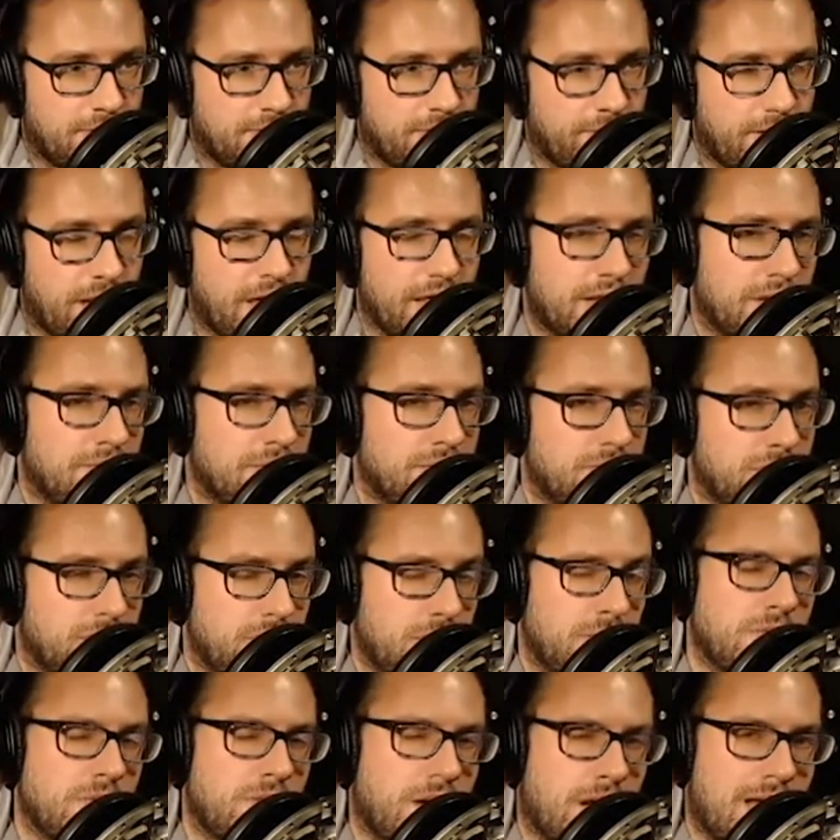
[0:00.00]
Volume
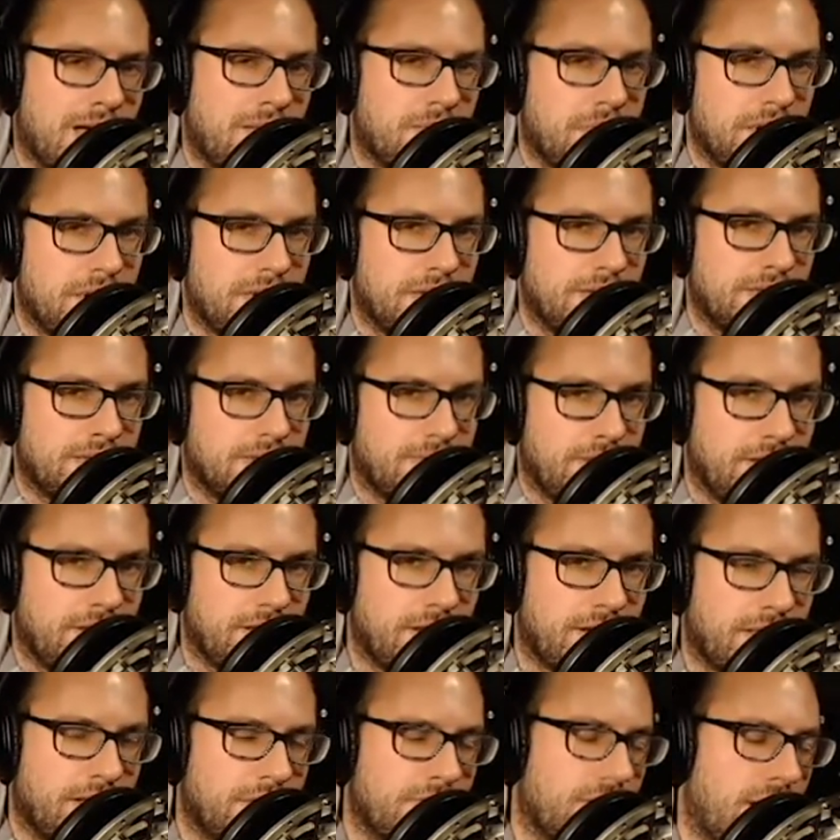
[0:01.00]
2 combos. If you look
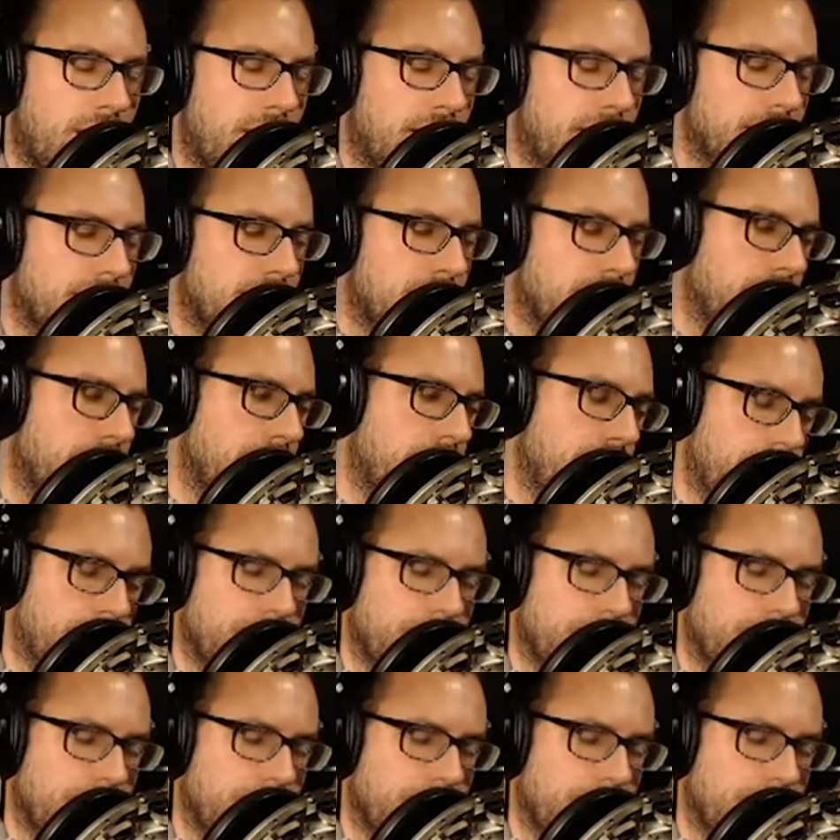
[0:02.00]
in the trials, the